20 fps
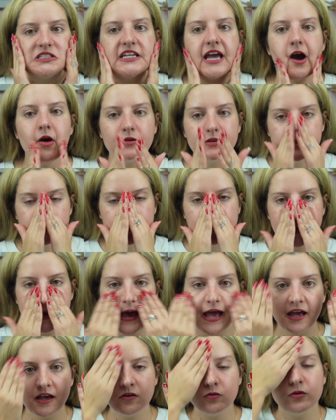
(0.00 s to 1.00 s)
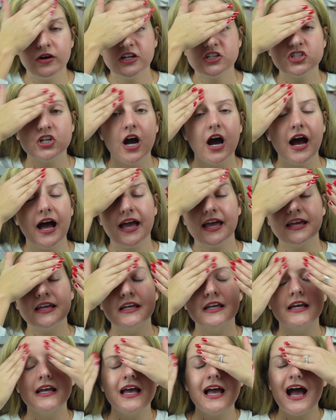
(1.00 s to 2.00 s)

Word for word: down your neck, which I